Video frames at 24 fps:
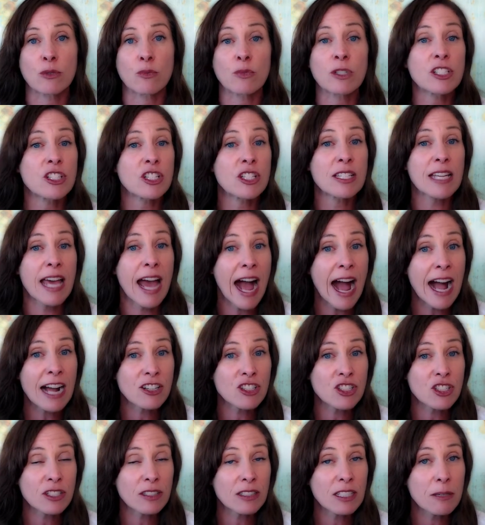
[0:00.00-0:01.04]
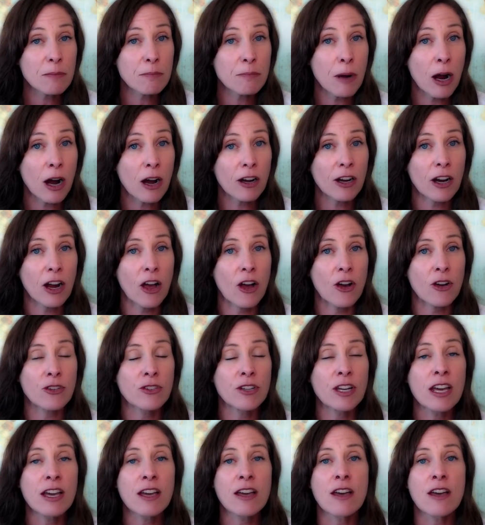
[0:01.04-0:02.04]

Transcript: which is actually borrowed